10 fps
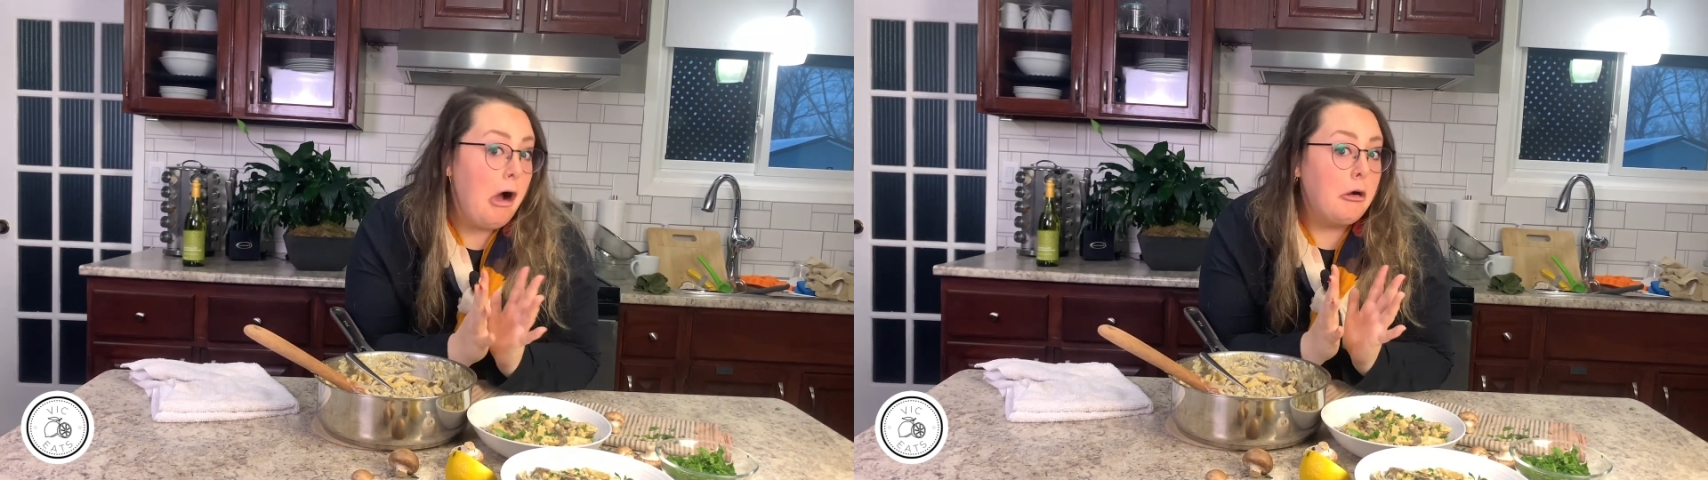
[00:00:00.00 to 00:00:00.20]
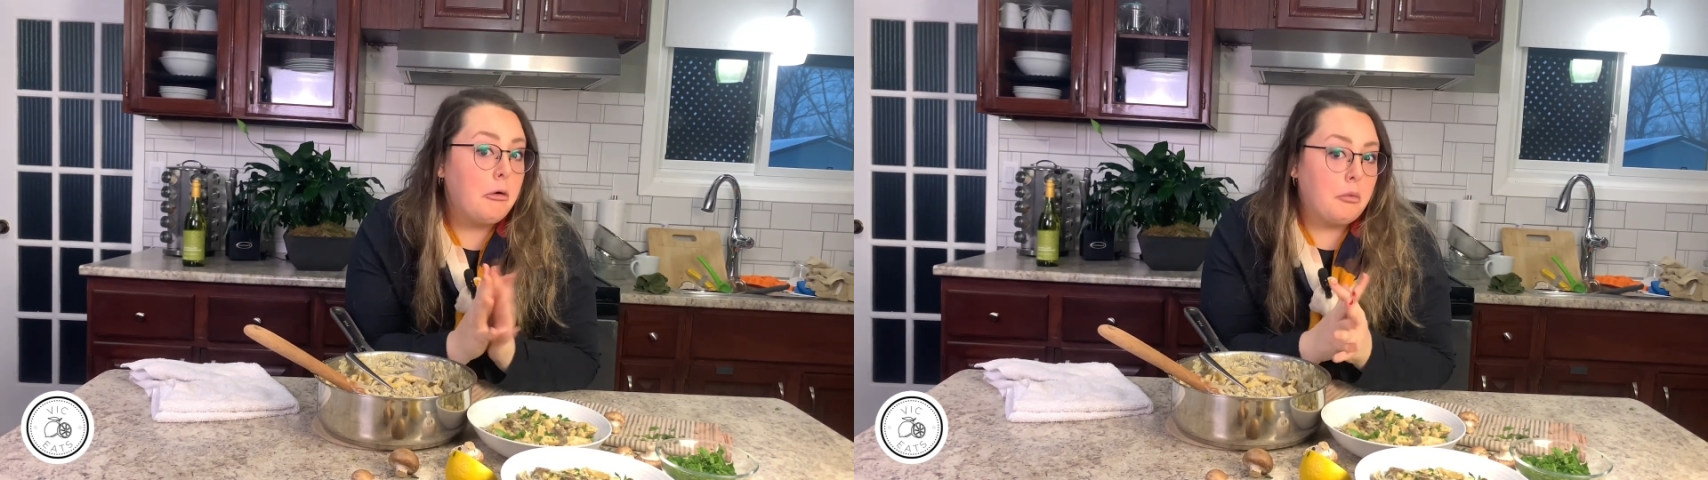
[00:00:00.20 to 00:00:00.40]

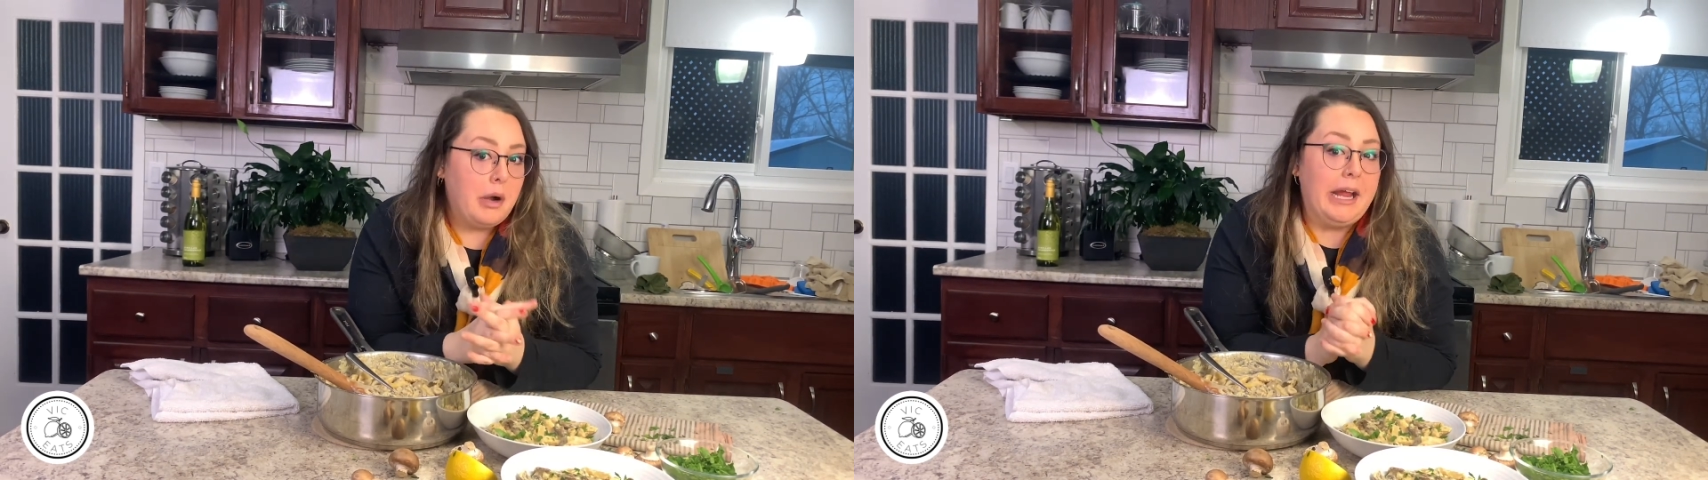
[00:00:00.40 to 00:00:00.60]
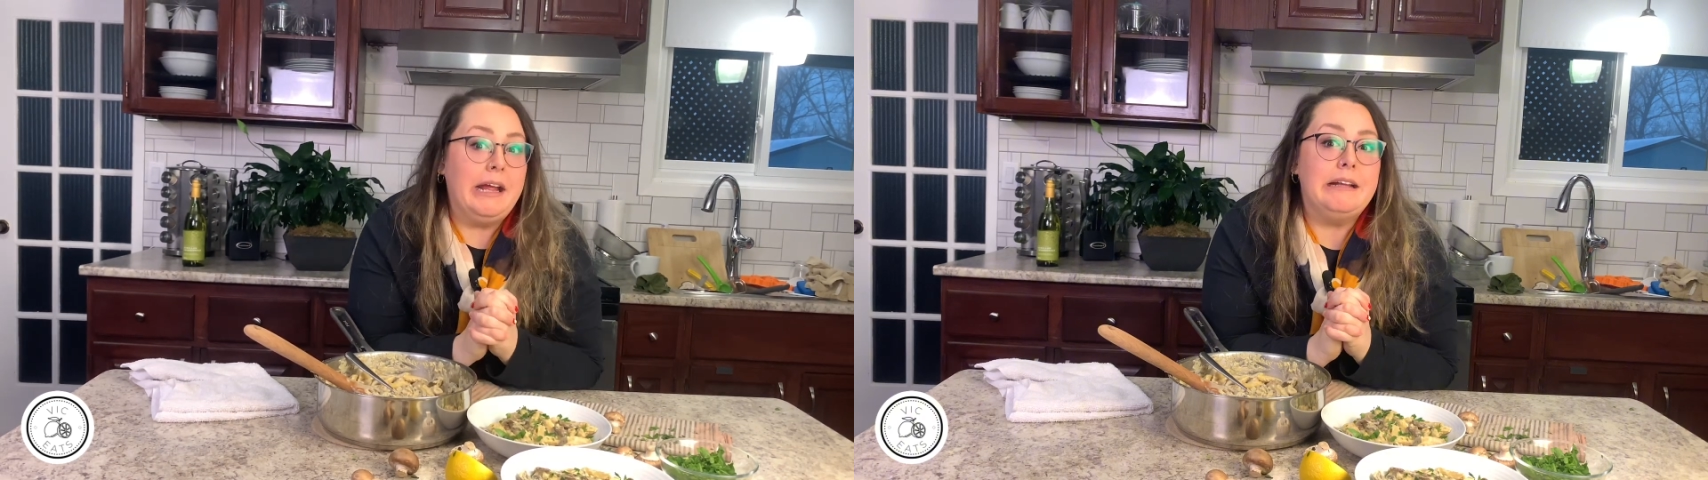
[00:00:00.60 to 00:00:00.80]
a
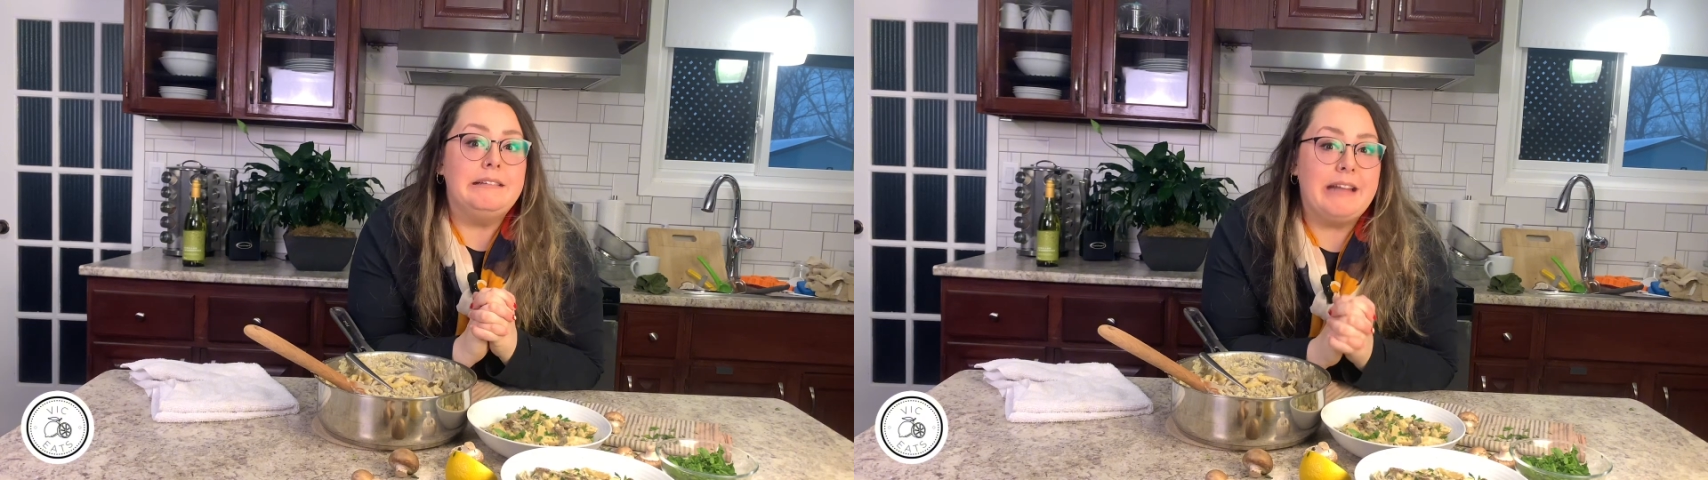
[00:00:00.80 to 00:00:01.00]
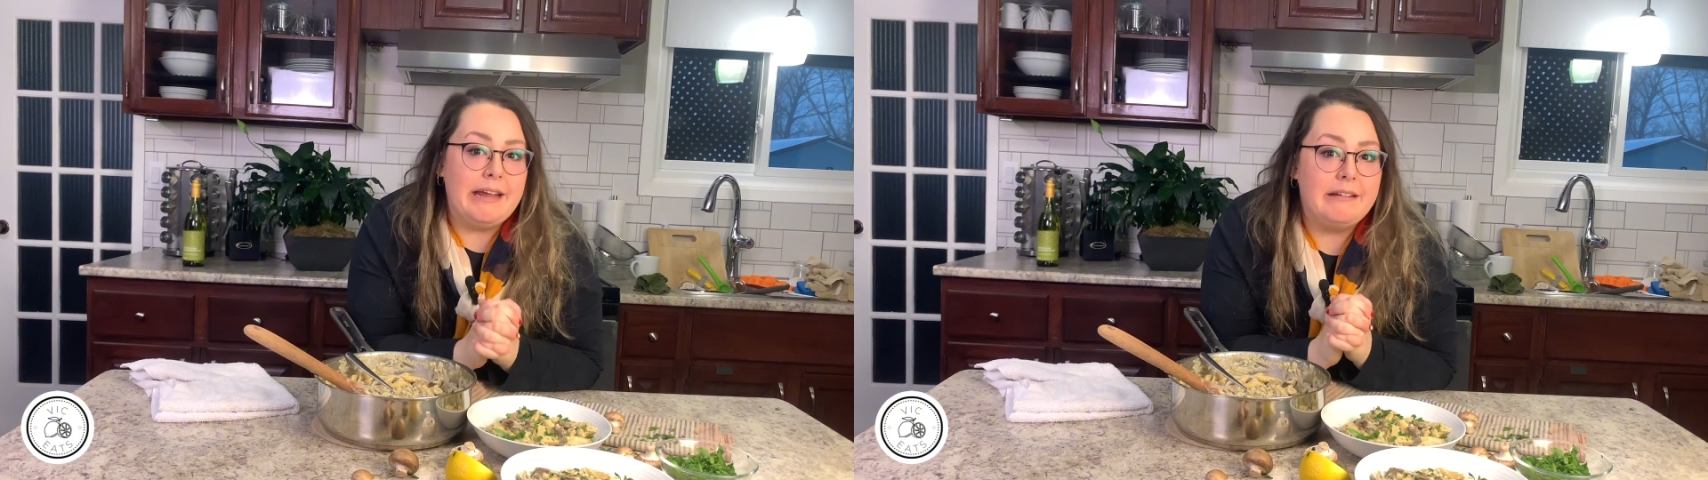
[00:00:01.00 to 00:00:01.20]

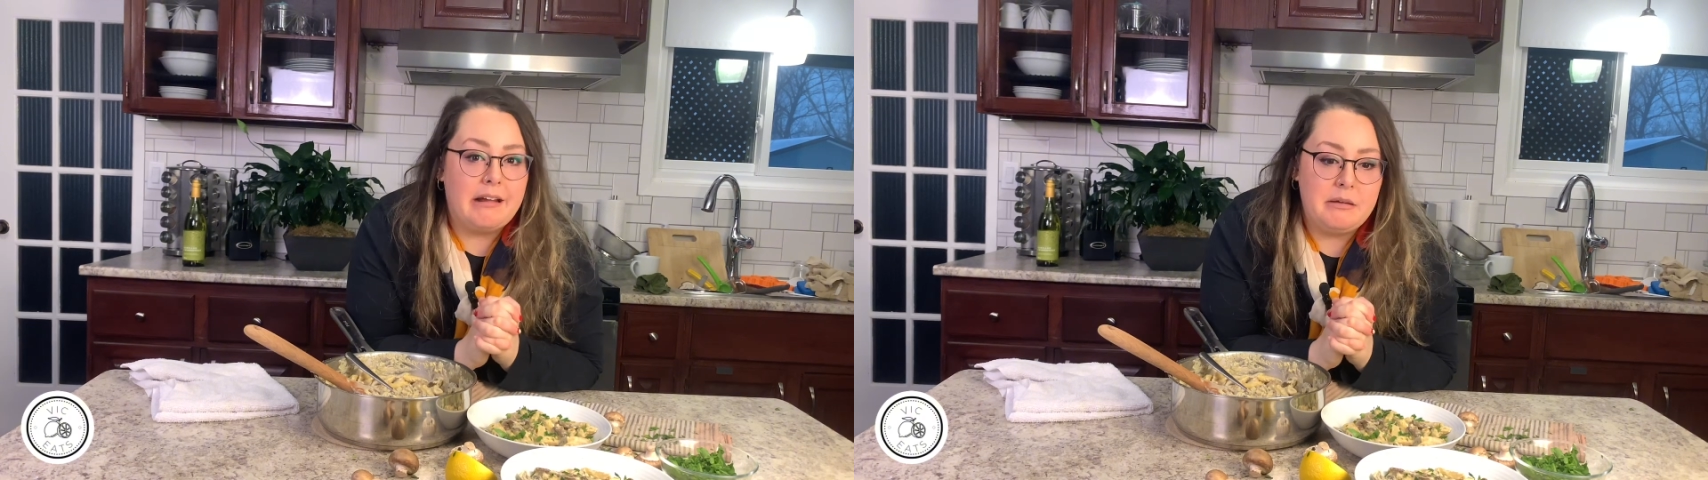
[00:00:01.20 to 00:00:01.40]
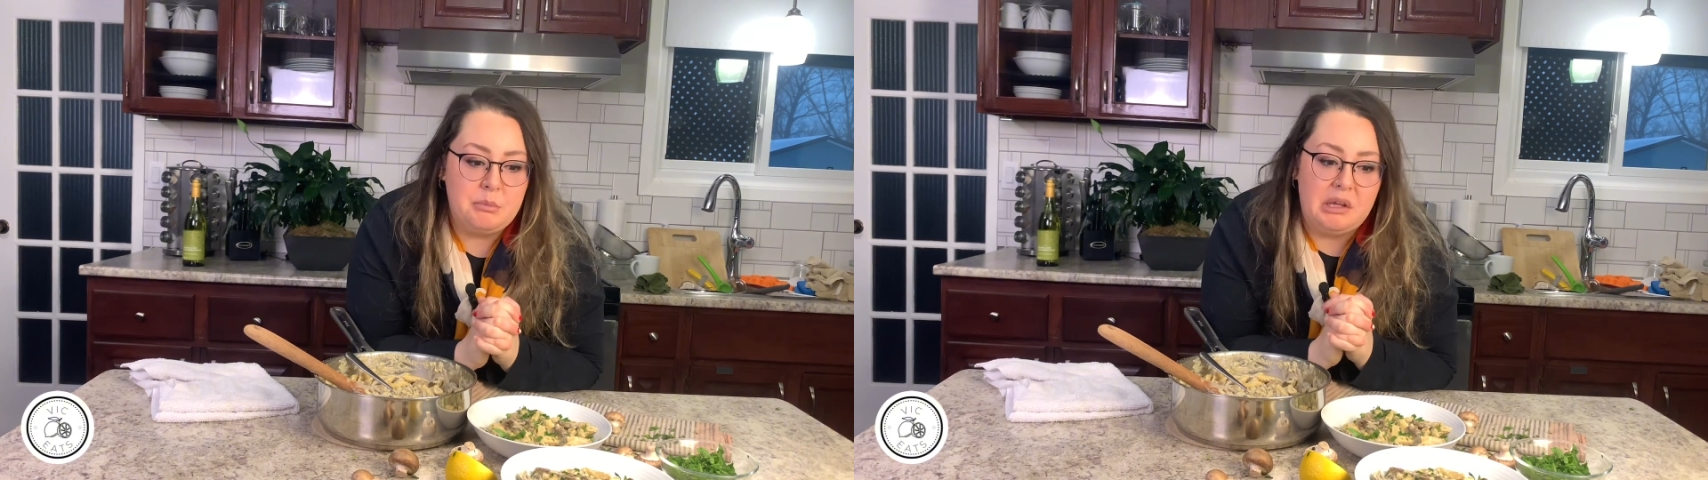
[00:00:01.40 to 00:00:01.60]
great date
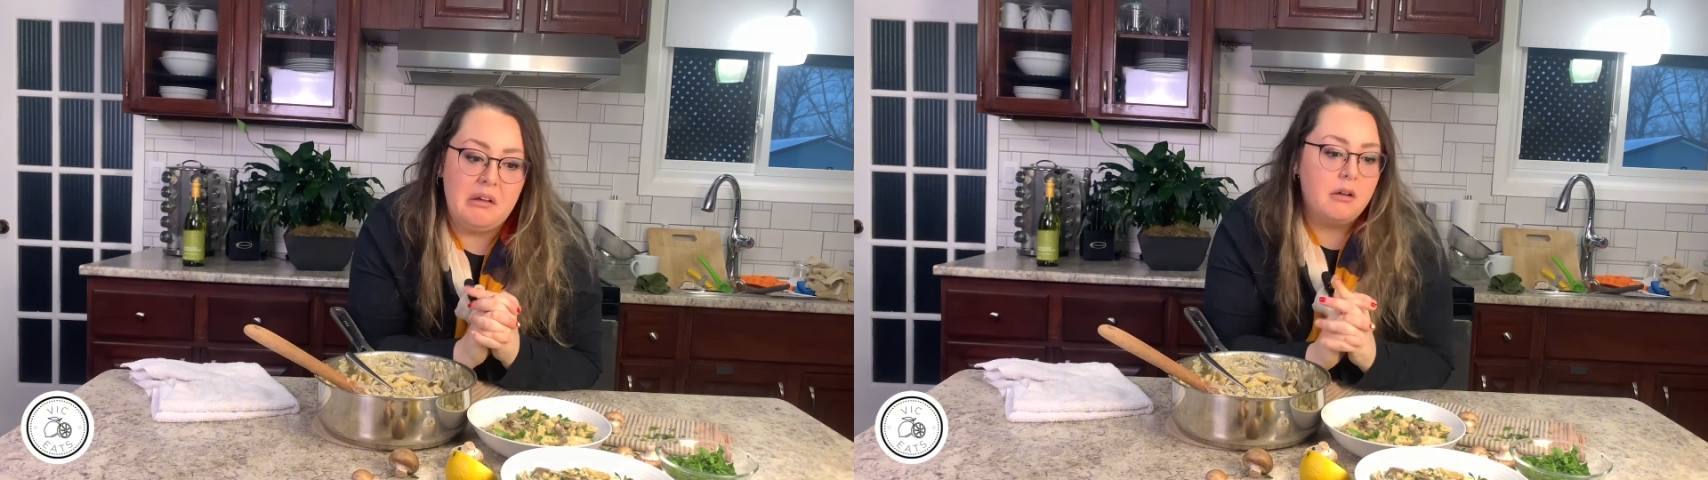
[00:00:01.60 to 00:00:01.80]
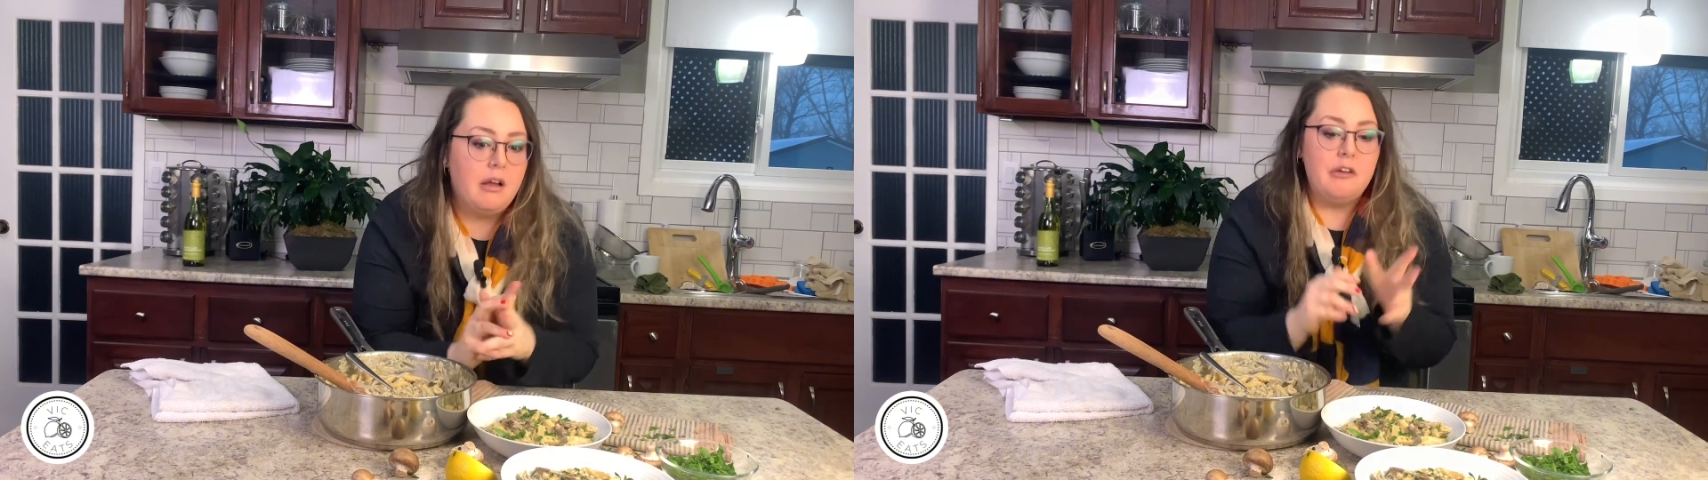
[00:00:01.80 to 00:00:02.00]
night meal